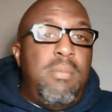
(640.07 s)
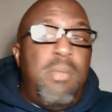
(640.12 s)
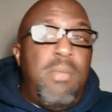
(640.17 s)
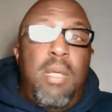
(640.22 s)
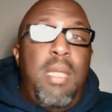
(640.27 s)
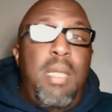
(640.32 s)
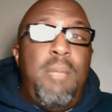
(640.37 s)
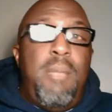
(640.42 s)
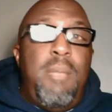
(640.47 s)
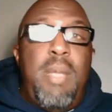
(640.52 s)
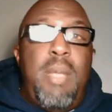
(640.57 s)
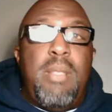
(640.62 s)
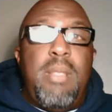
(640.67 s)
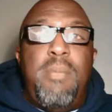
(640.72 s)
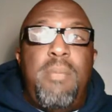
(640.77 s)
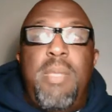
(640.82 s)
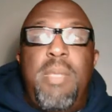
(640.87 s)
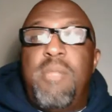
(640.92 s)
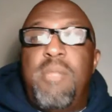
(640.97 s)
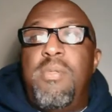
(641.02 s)
I ain't about to
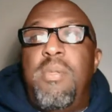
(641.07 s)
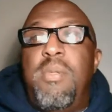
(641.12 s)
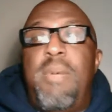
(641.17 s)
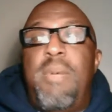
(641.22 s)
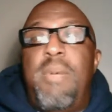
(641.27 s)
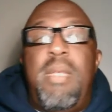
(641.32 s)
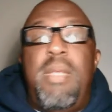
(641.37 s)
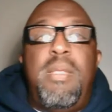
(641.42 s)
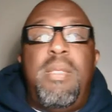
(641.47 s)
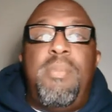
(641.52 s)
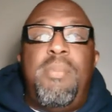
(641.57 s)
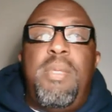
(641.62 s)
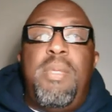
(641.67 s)
mess with nobody up in